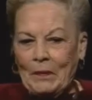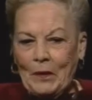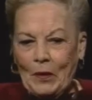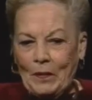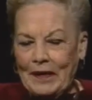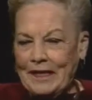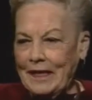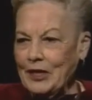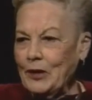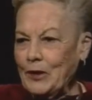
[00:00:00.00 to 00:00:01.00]
you know, about
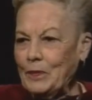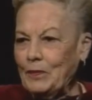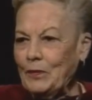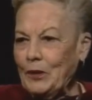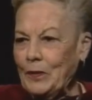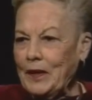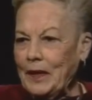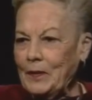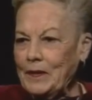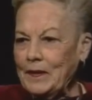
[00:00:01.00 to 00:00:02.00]
six years before when I was.